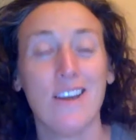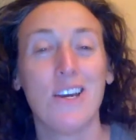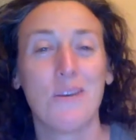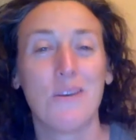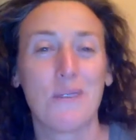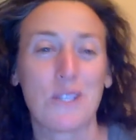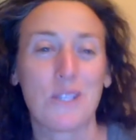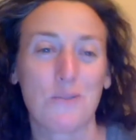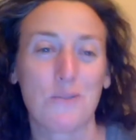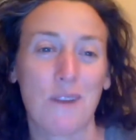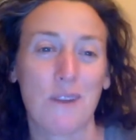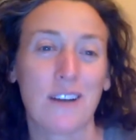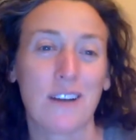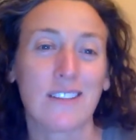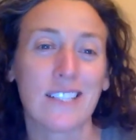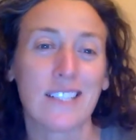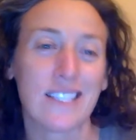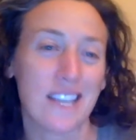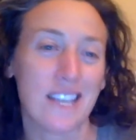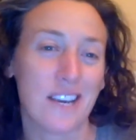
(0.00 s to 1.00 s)
which
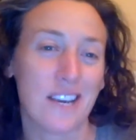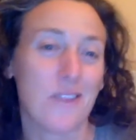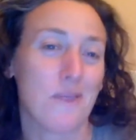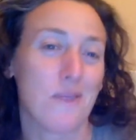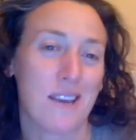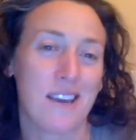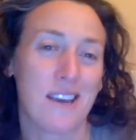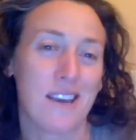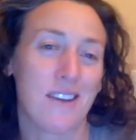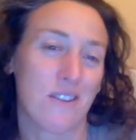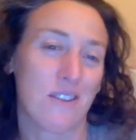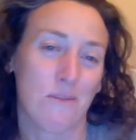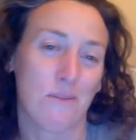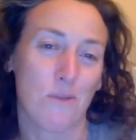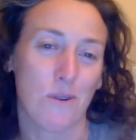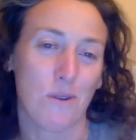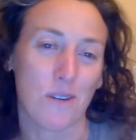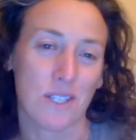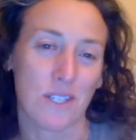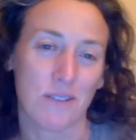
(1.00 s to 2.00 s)
rarely take a week or
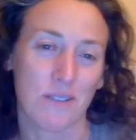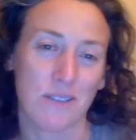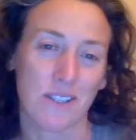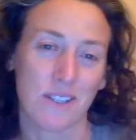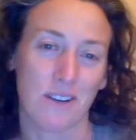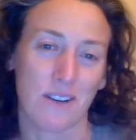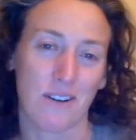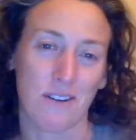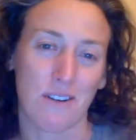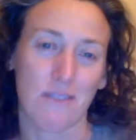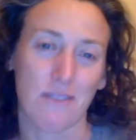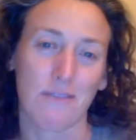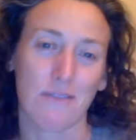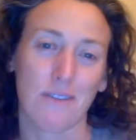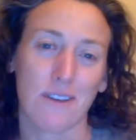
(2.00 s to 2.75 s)
more to resolve.